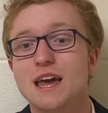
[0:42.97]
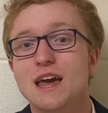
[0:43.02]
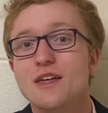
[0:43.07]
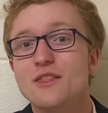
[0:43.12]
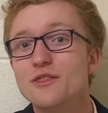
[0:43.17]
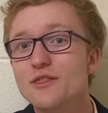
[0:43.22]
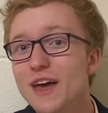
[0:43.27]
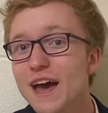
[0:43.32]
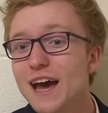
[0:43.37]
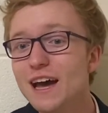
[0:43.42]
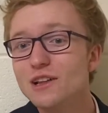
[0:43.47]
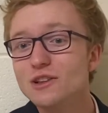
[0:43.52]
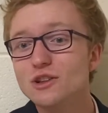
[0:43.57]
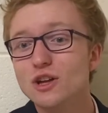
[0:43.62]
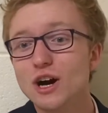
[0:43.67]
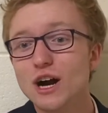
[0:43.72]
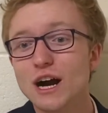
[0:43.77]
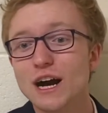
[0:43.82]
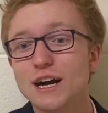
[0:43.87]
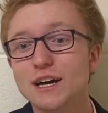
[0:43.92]
That
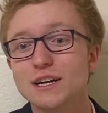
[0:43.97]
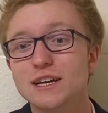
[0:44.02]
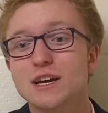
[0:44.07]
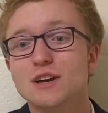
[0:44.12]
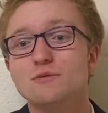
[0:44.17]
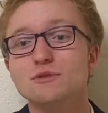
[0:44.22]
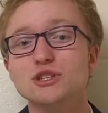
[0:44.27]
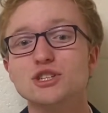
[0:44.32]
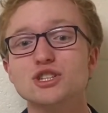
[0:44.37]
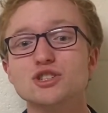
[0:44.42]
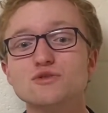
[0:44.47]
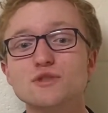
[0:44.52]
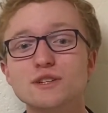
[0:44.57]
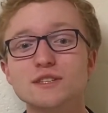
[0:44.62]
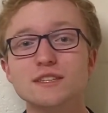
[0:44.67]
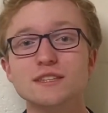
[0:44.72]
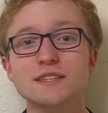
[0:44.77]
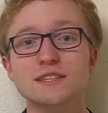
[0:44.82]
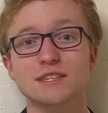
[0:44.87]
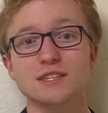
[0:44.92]
law
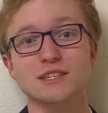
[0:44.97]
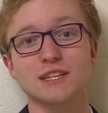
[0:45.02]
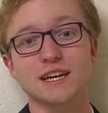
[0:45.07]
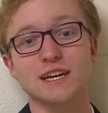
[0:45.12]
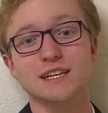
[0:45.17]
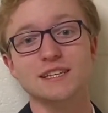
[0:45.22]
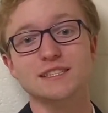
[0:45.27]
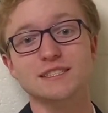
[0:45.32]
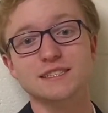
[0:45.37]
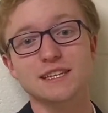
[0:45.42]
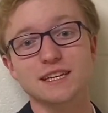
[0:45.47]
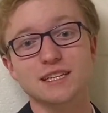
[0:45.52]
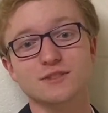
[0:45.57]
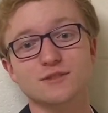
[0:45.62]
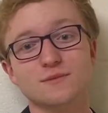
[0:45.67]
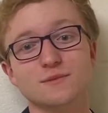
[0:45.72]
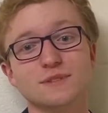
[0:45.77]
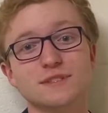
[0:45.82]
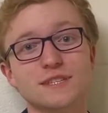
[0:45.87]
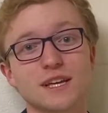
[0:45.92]
restricted the United States
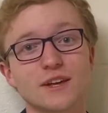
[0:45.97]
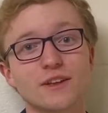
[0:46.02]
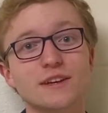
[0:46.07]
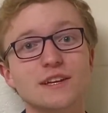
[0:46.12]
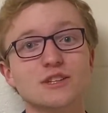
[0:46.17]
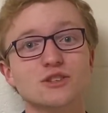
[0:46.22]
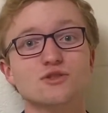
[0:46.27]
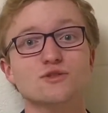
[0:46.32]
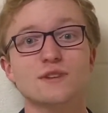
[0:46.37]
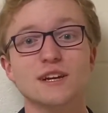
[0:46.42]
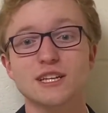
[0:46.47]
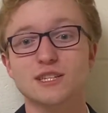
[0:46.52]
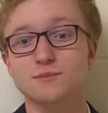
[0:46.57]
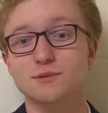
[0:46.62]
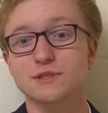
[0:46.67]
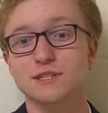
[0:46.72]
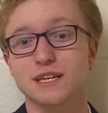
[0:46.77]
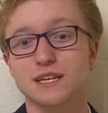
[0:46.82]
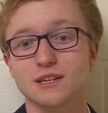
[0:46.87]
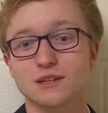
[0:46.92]
from selling and
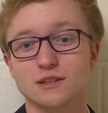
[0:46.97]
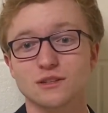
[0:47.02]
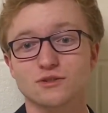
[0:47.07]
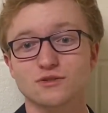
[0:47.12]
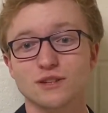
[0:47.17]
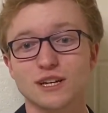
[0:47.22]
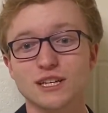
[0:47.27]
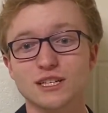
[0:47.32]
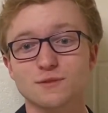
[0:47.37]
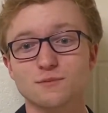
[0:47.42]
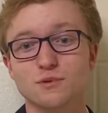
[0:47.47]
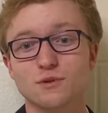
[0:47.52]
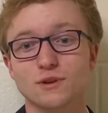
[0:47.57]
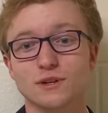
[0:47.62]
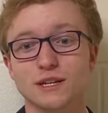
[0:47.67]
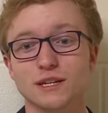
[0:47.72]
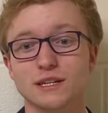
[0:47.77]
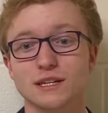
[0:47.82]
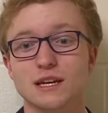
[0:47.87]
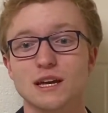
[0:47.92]

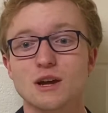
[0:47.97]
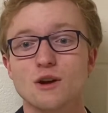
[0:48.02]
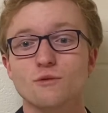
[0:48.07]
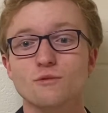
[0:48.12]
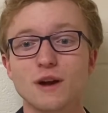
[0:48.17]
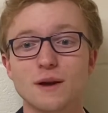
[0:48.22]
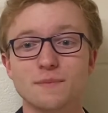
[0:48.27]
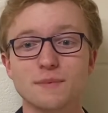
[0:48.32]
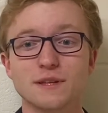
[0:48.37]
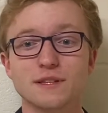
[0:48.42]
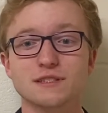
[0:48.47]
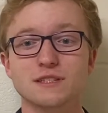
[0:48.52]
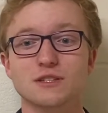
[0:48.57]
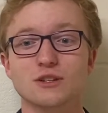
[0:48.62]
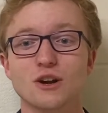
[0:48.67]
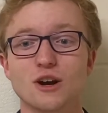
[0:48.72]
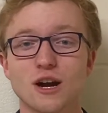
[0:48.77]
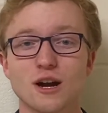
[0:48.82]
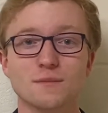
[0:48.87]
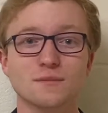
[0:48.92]
transporting weapons and
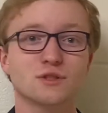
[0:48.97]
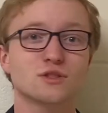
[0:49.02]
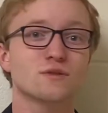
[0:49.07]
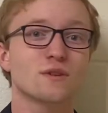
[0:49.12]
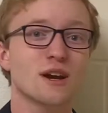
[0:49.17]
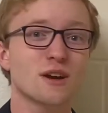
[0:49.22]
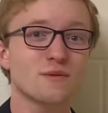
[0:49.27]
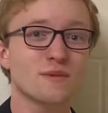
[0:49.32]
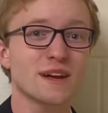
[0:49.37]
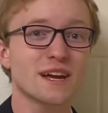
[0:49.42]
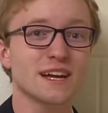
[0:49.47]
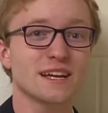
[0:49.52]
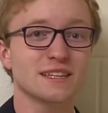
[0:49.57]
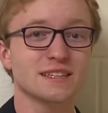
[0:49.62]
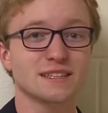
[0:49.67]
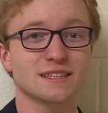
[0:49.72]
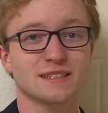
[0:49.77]
arms to Iran.